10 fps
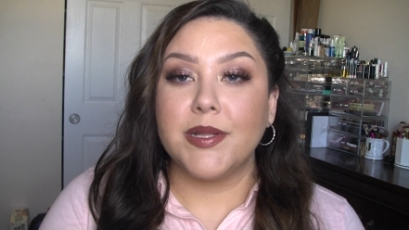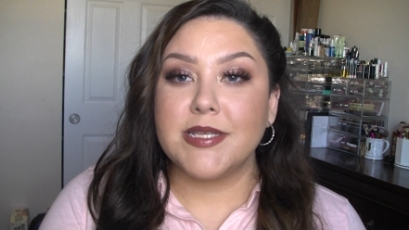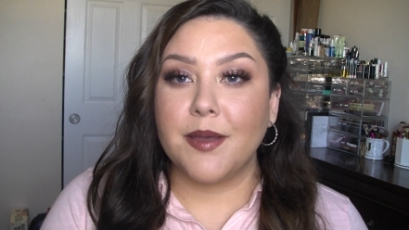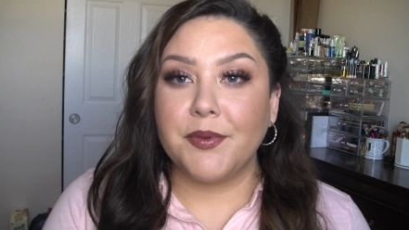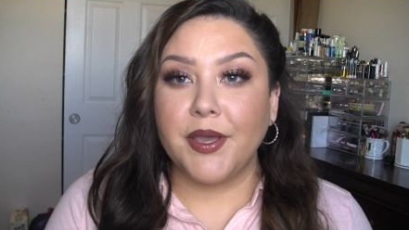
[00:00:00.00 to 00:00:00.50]

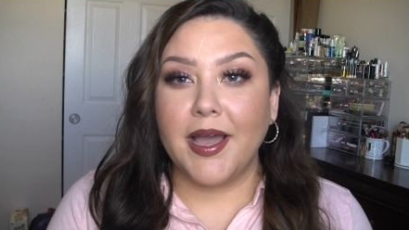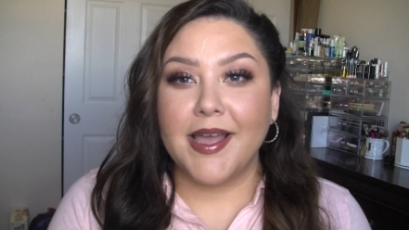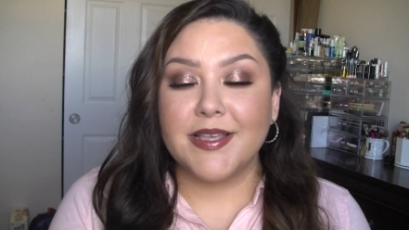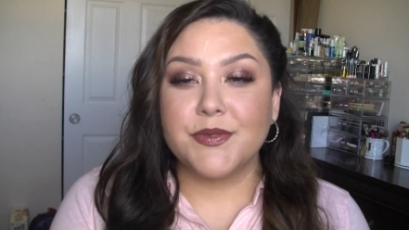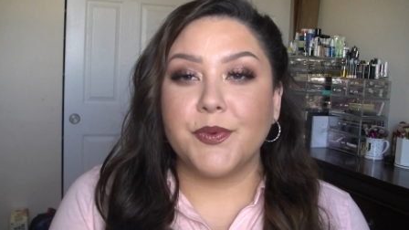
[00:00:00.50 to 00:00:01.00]
what's up you
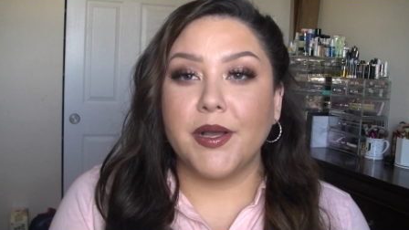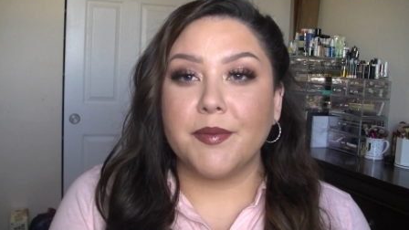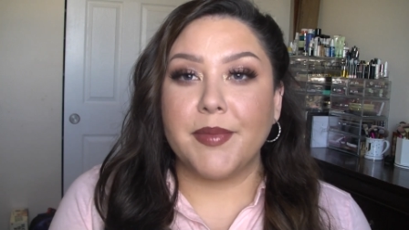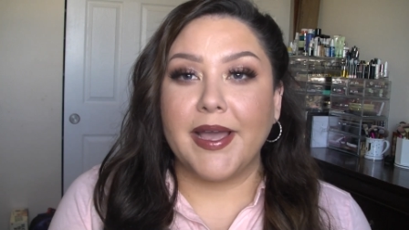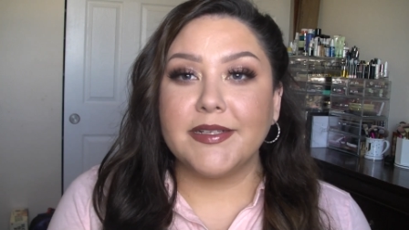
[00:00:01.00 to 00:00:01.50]
guys
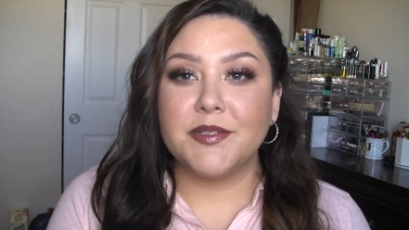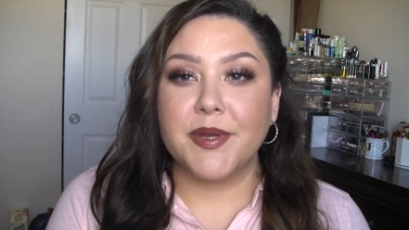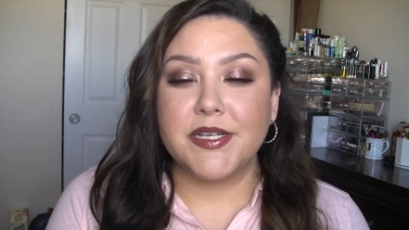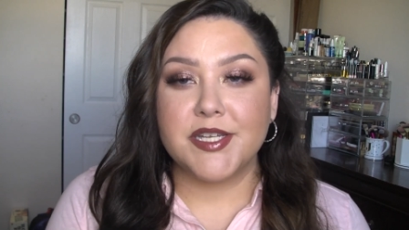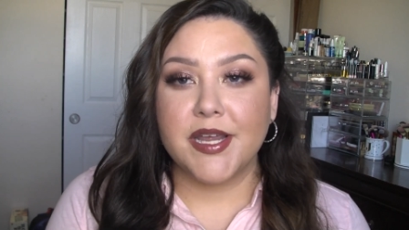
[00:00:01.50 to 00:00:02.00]
welcome back to
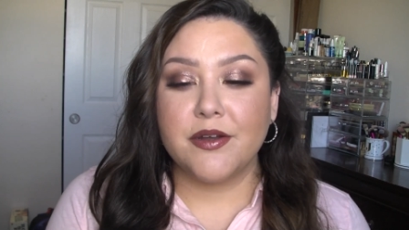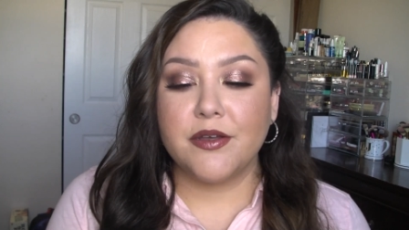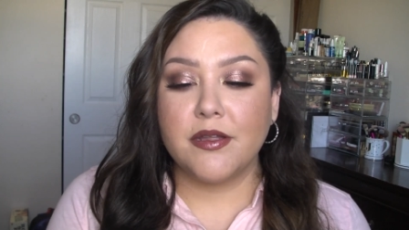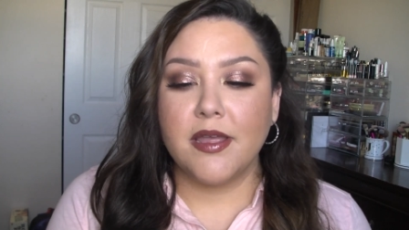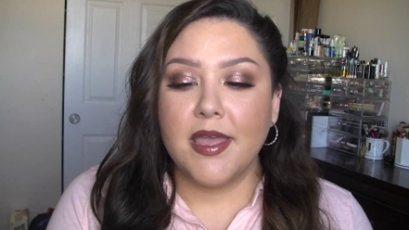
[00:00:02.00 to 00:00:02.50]
my
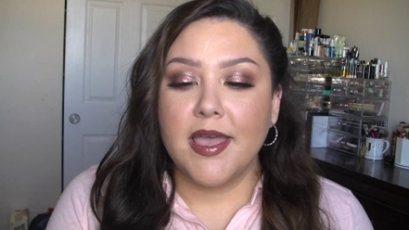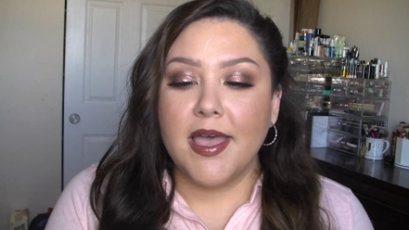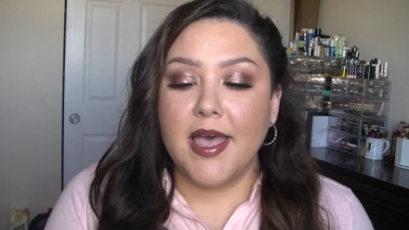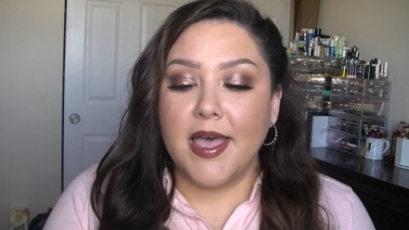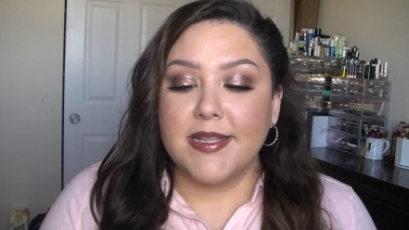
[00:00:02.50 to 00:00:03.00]
channel
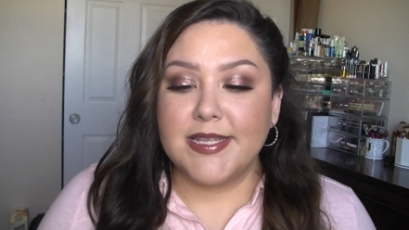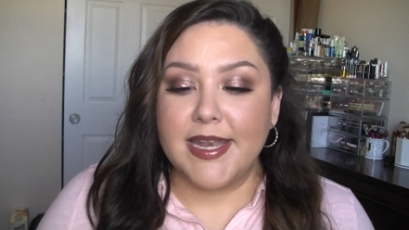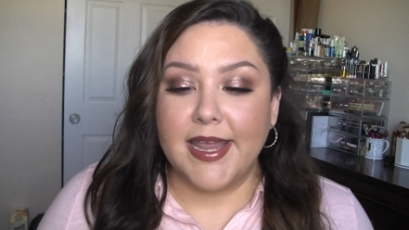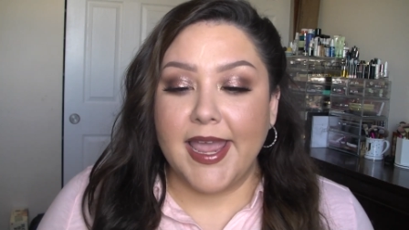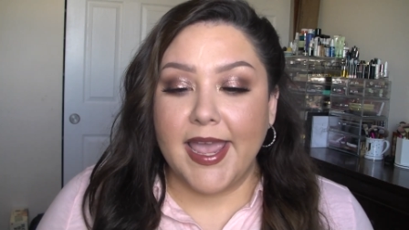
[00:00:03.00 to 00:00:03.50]

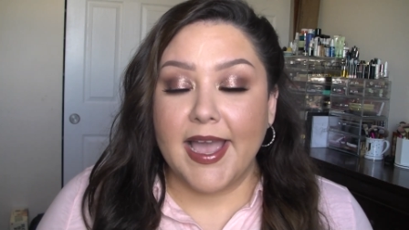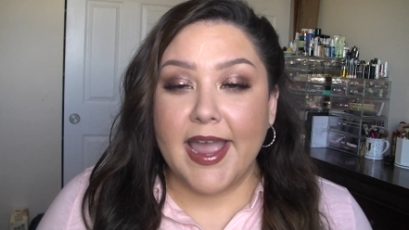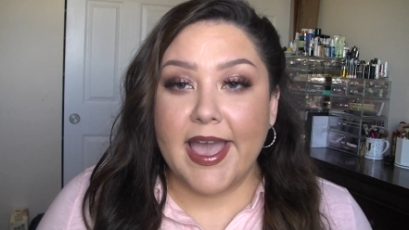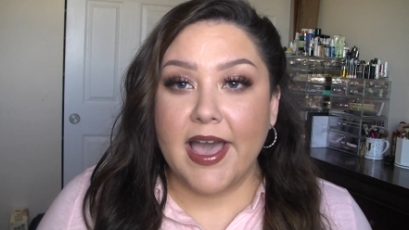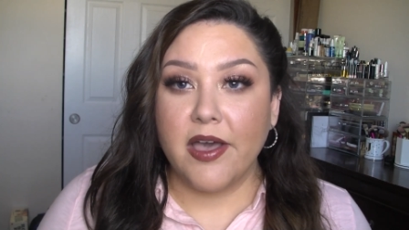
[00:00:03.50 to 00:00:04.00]
today I
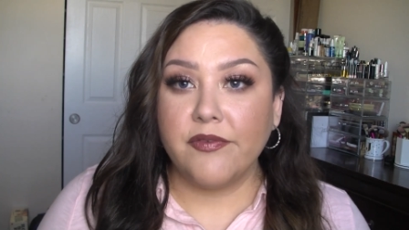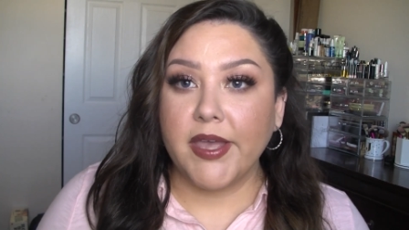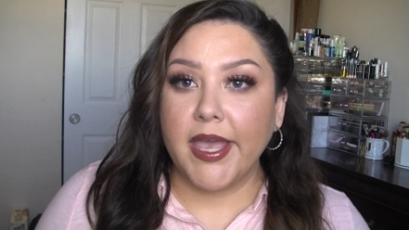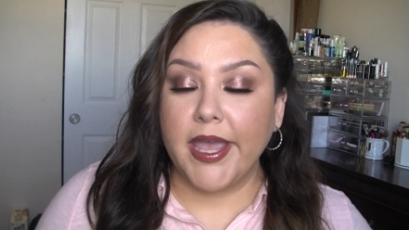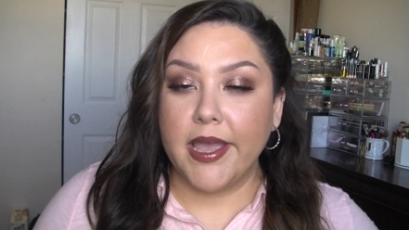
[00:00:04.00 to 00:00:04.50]
have
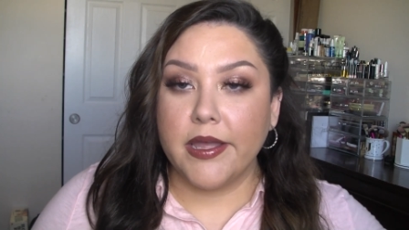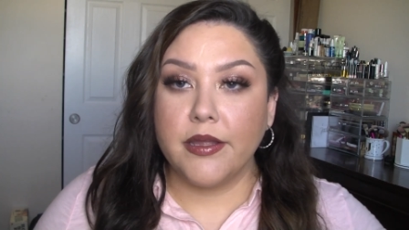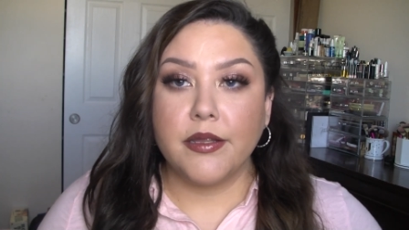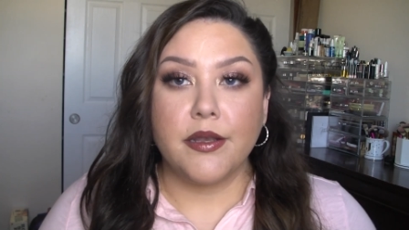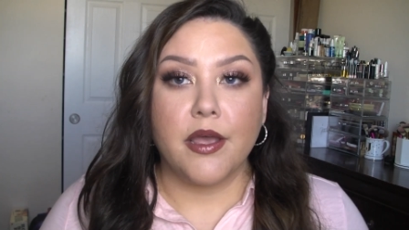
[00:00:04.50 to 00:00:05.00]
a,
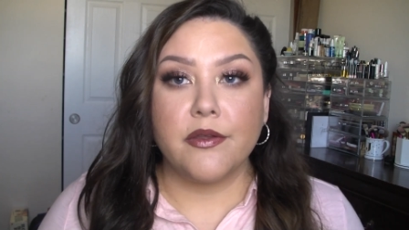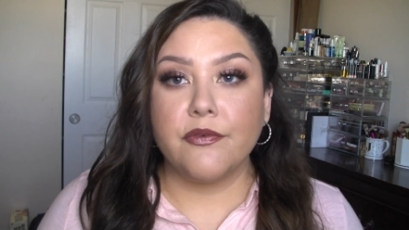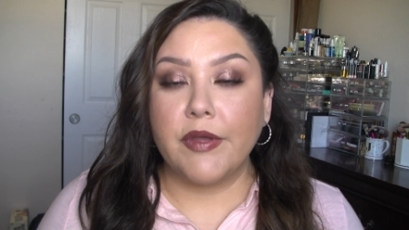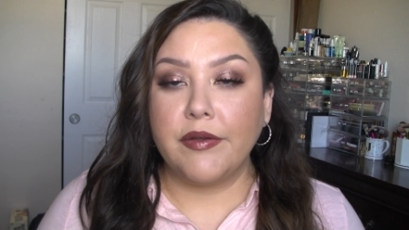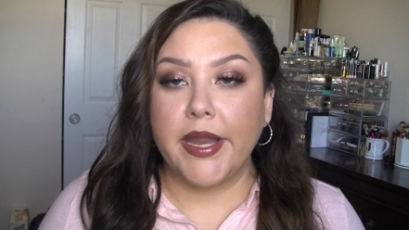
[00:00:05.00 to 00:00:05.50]
another
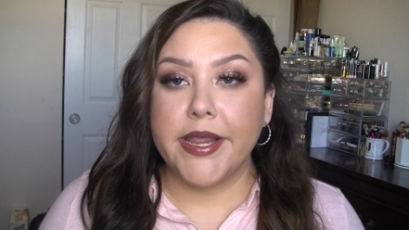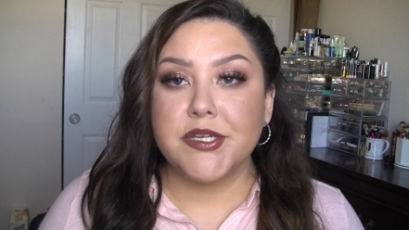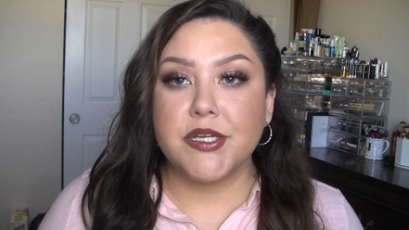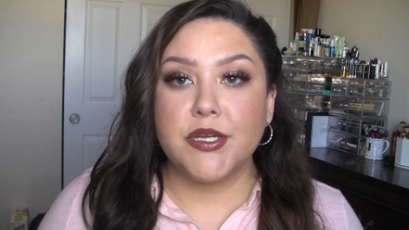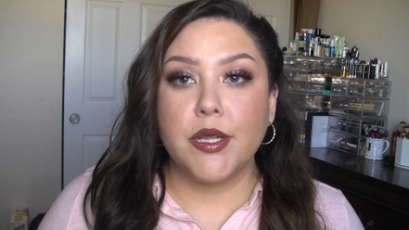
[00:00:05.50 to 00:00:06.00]

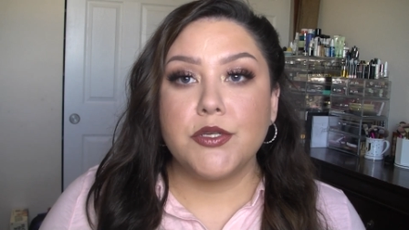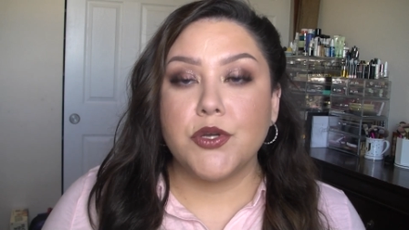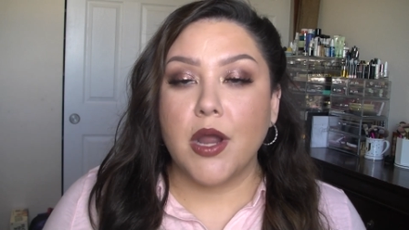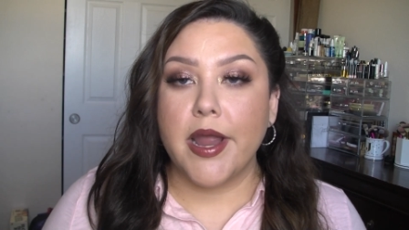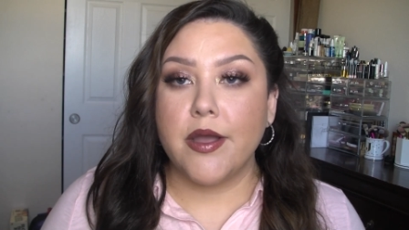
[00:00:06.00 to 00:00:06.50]
foundation
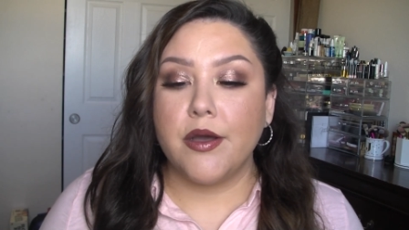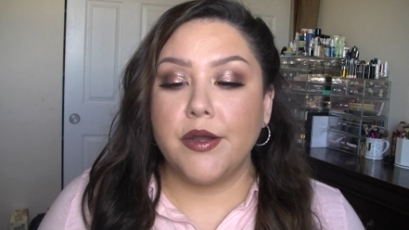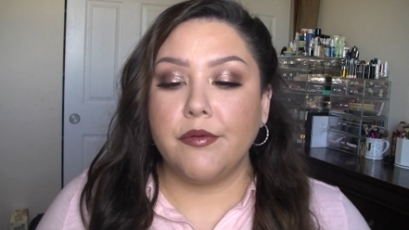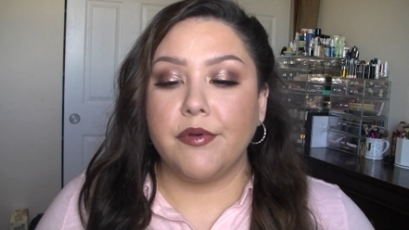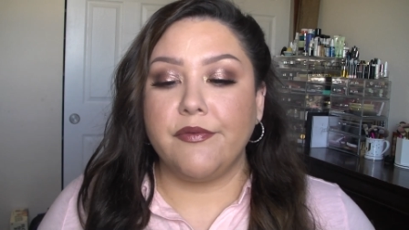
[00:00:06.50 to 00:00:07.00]
try
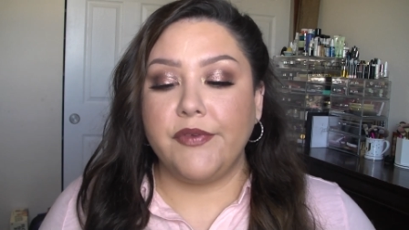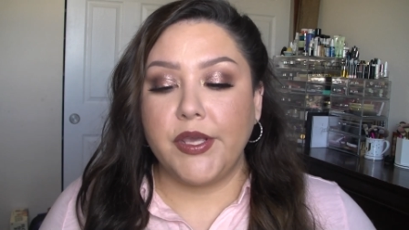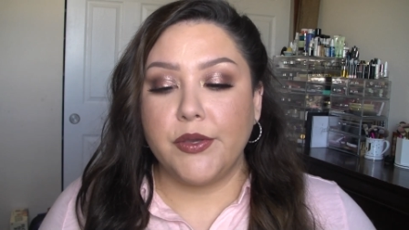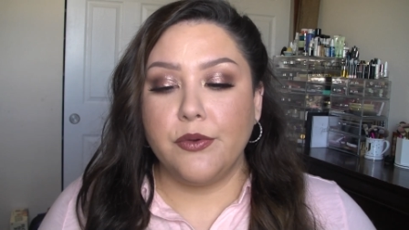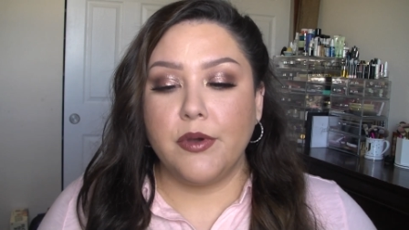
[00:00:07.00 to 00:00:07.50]
on
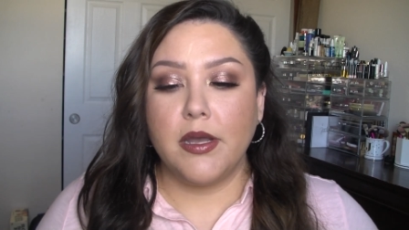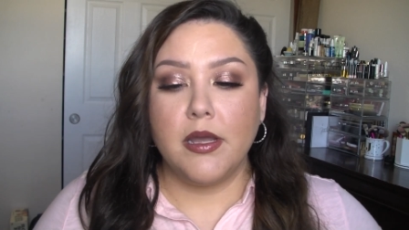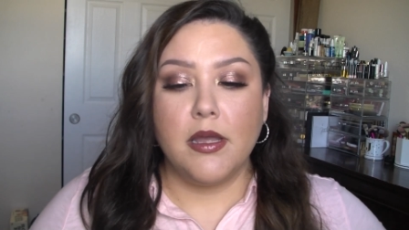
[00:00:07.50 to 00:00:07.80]
review